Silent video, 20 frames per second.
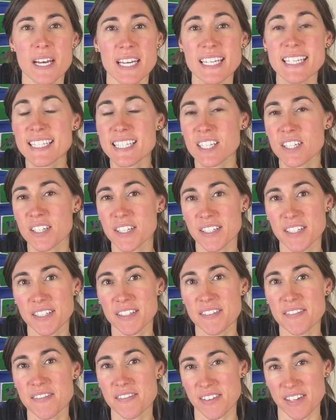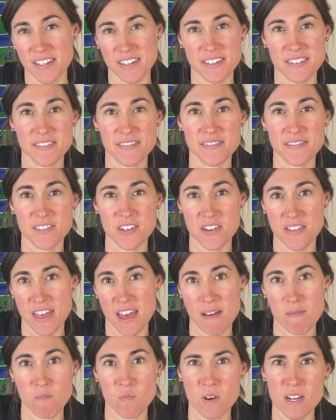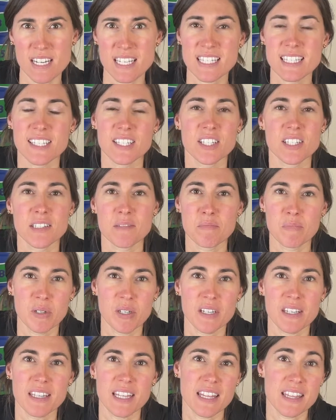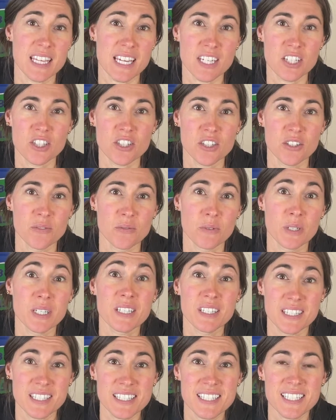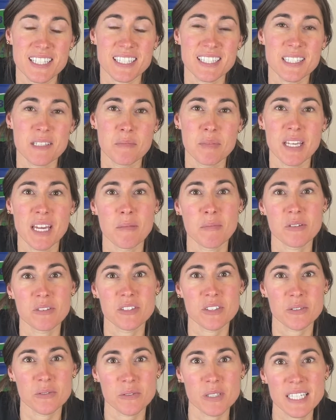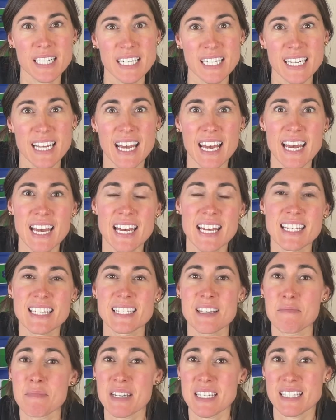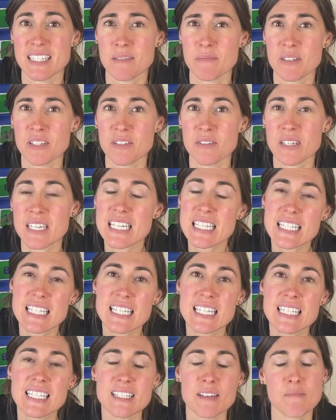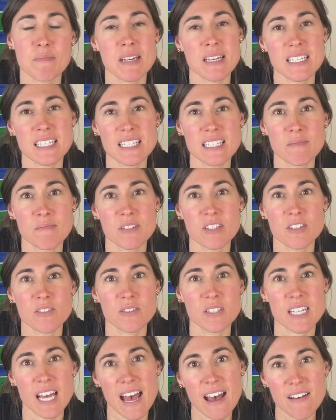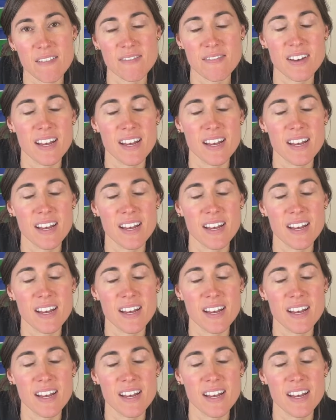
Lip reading: is a good fit for them. What is a good book that they should realistically be able to read? Some might seem too easy, some might seem too tough.